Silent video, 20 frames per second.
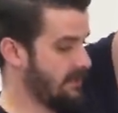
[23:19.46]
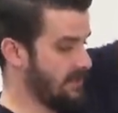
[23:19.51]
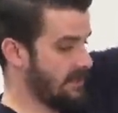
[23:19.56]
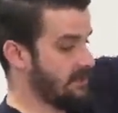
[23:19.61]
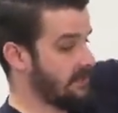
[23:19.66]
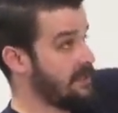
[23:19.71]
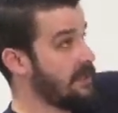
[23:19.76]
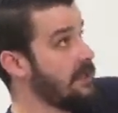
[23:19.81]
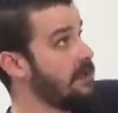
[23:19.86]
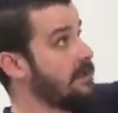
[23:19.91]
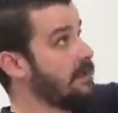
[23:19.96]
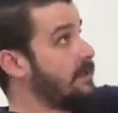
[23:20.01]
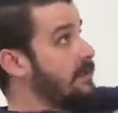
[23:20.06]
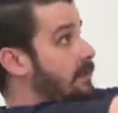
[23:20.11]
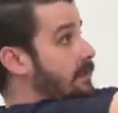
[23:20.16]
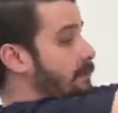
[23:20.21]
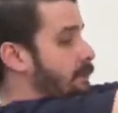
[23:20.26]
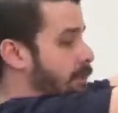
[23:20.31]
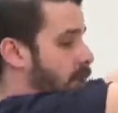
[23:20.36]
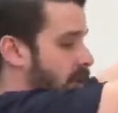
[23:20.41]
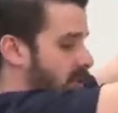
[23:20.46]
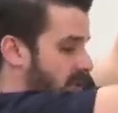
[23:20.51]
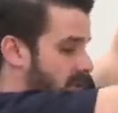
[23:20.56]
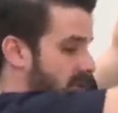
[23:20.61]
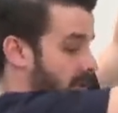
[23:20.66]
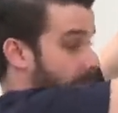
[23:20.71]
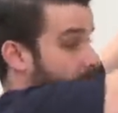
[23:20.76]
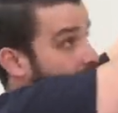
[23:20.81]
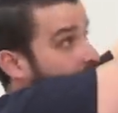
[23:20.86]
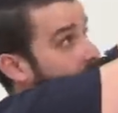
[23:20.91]
Let's put
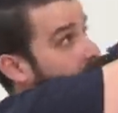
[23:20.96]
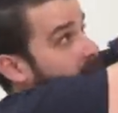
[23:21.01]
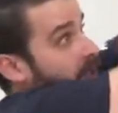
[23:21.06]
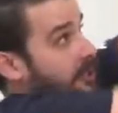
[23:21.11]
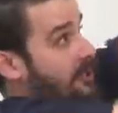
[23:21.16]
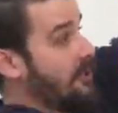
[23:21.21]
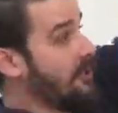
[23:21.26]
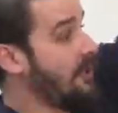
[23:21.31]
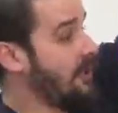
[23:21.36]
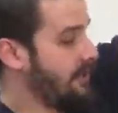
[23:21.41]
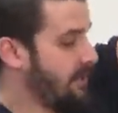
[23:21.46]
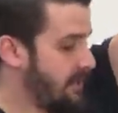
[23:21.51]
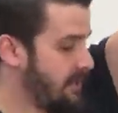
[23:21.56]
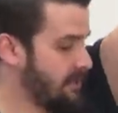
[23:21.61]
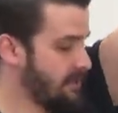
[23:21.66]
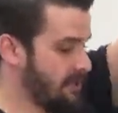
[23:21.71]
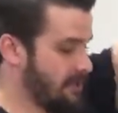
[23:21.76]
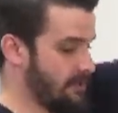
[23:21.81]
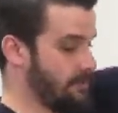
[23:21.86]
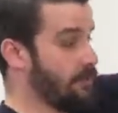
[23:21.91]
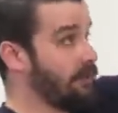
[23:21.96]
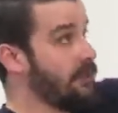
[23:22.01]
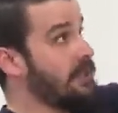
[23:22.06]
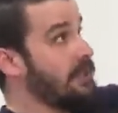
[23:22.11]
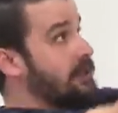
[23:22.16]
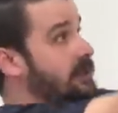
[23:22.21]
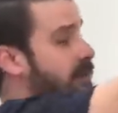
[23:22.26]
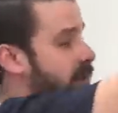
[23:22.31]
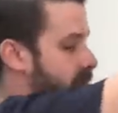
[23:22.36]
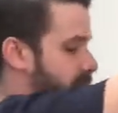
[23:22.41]
some pressure on these
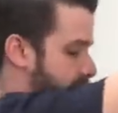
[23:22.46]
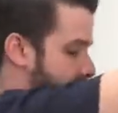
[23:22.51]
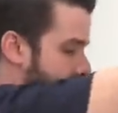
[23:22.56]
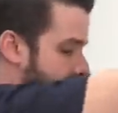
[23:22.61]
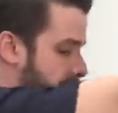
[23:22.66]
springs